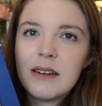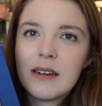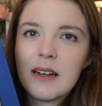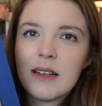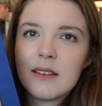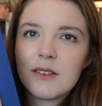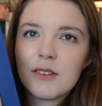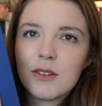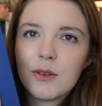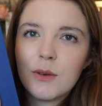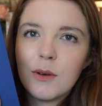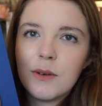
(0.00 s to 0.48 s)
it
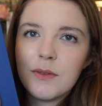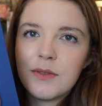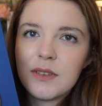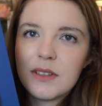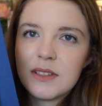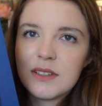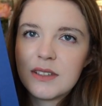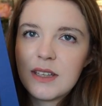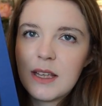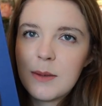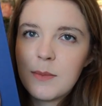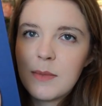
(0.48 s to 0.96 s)
has sort of the
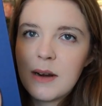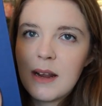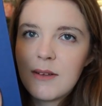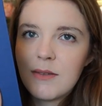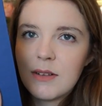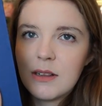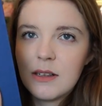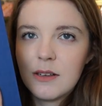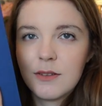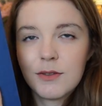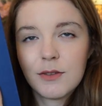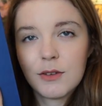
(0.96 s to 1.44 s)
same
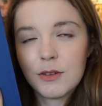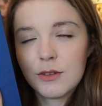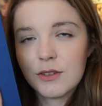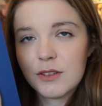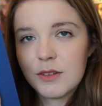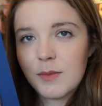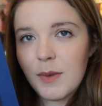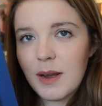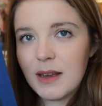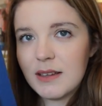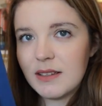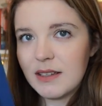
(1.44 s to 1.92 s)
level of
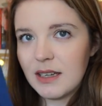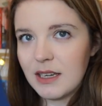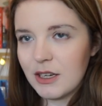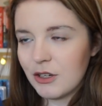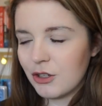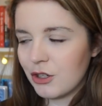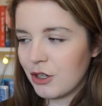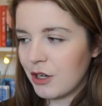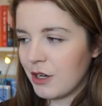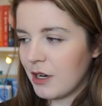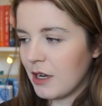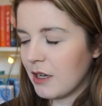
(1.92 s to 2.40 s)

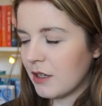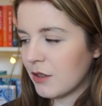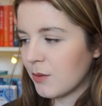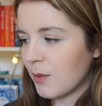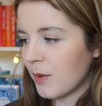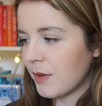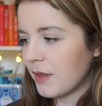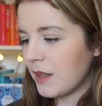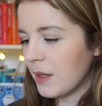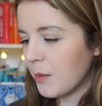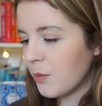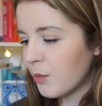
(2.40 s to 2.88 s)
customization as
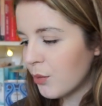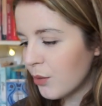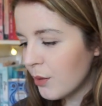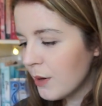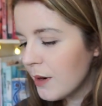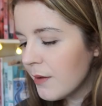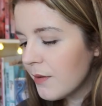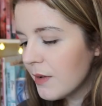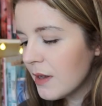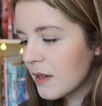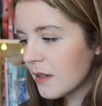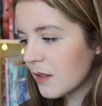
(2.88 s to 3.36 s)
what the
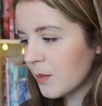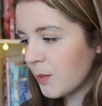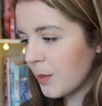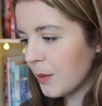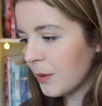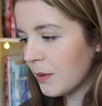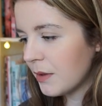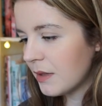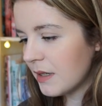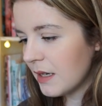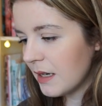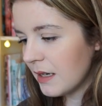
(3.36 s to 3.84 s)
previous
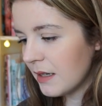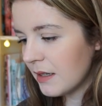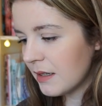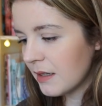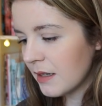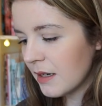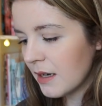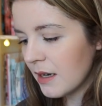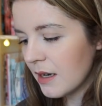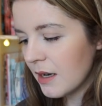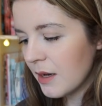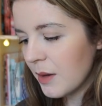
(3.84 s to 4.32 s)
book did
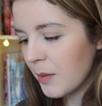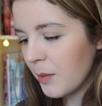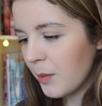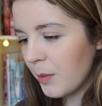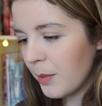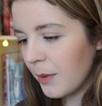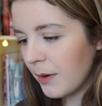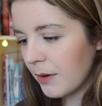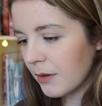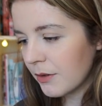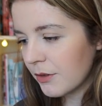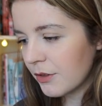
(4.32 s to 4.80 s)

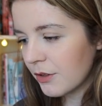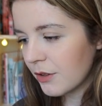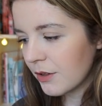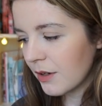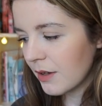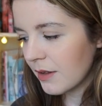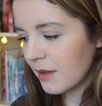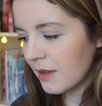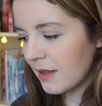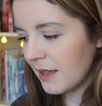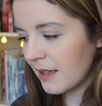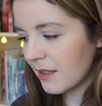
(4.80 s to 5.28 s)
but
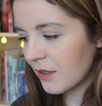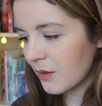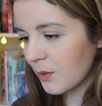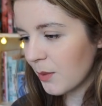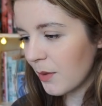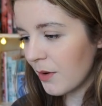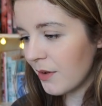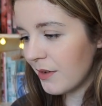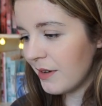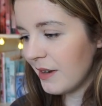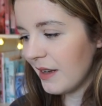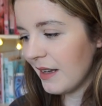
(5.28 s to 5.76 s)
this
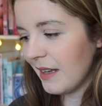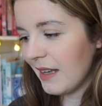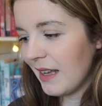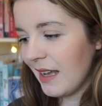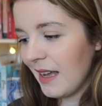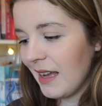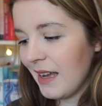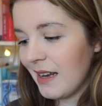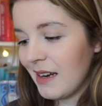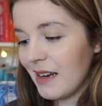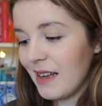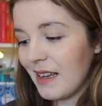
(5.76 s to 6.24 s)
one
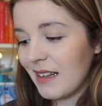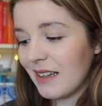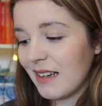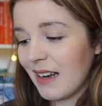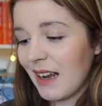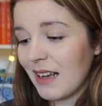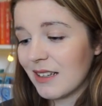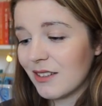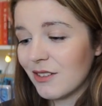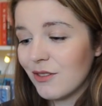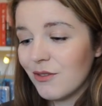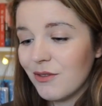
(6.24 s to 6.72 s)
again it
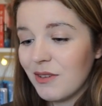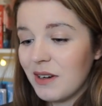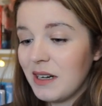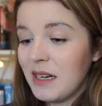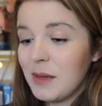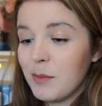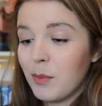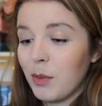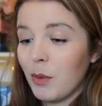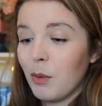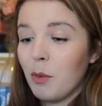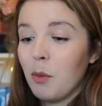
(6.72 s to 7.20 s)
hasn't
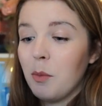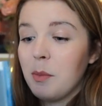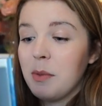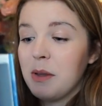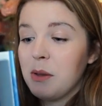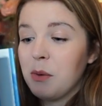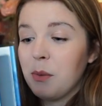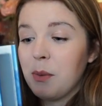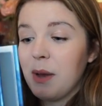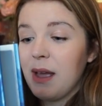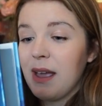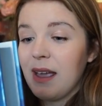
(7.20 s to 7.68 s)
really blown
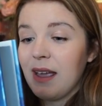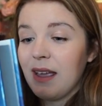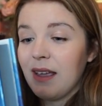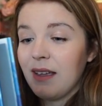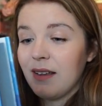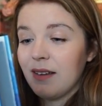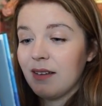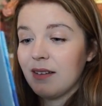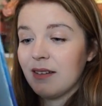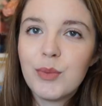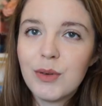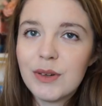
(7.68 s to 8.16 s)
me
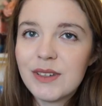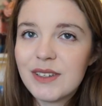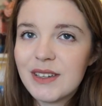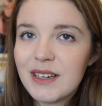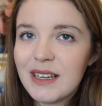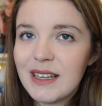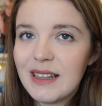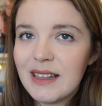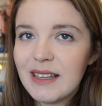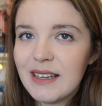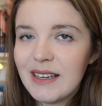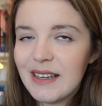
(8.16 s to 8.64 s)
away prison
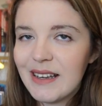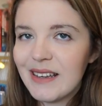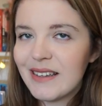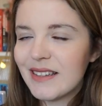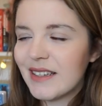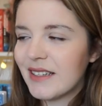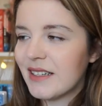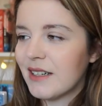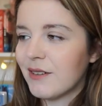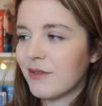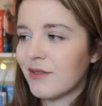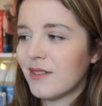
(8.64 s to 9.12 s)
healer is
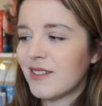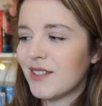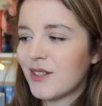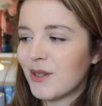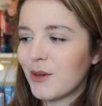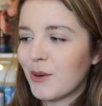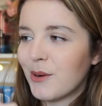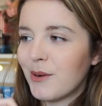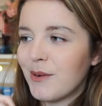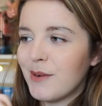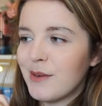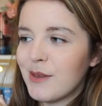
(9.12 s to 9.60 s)
a different
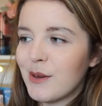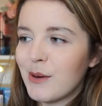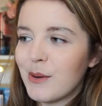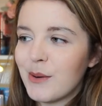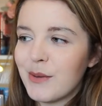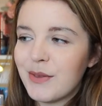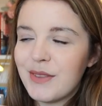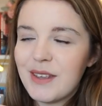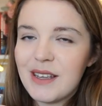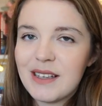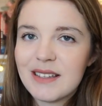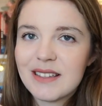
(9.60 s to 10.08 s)
story
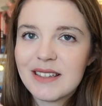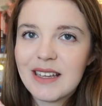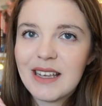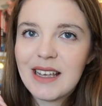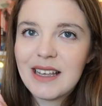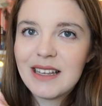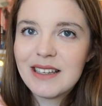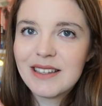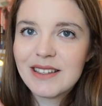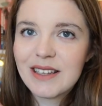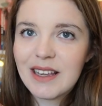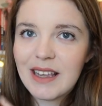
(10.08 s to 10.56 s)
though this
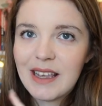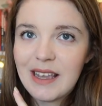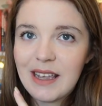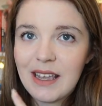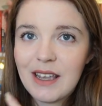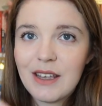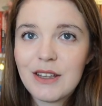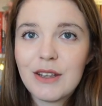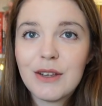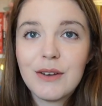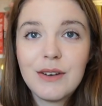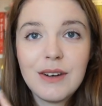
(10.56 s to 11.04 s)
is
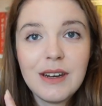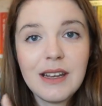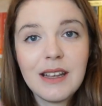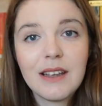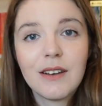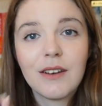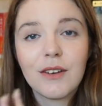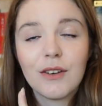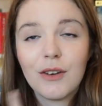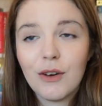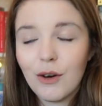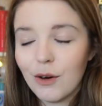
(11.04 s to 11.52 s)
a
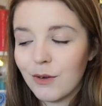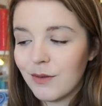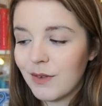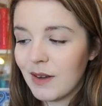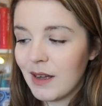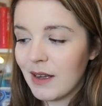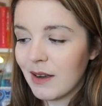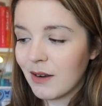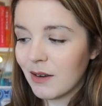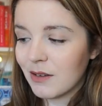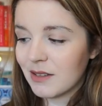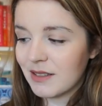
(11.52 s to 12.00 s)
unique
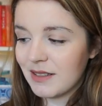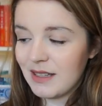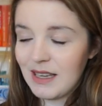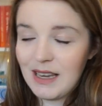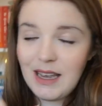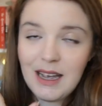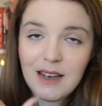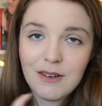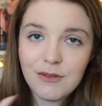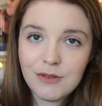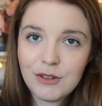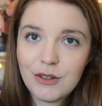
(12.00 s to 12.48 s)
cover because they
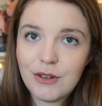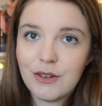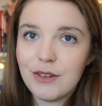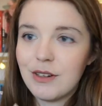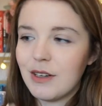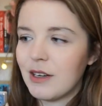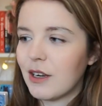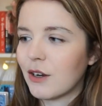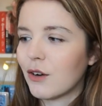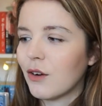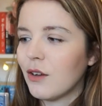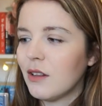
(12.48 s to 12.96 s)
have
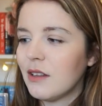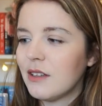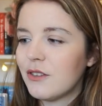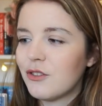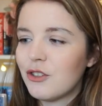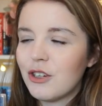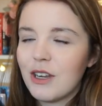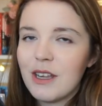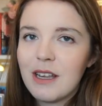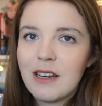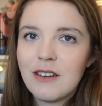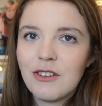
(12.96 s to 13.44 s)
done a color
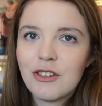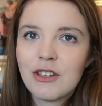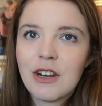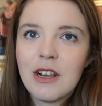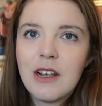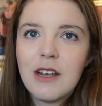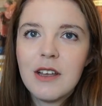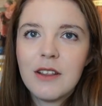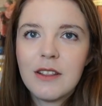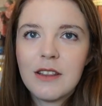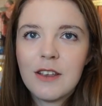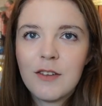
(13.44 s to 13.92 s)
change
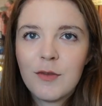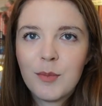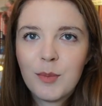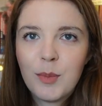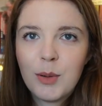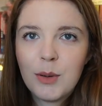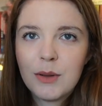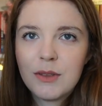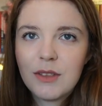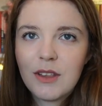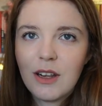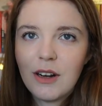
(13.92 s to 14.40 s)
they've
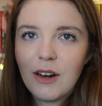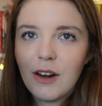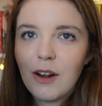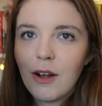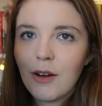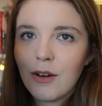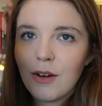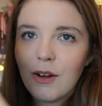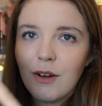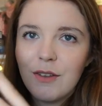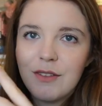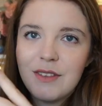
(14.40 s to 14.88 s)
put the
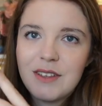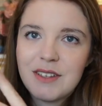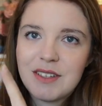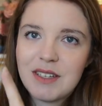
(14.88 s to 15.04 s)
lock on the